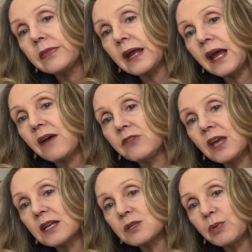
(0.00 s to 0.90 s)
that I have
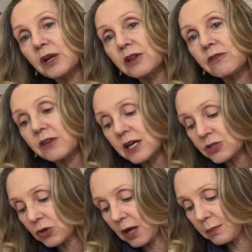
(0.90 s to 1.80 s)
yet to put on the
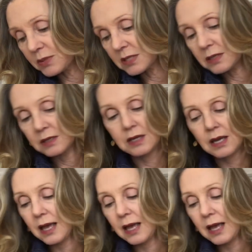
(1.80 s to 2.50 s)
floss drops.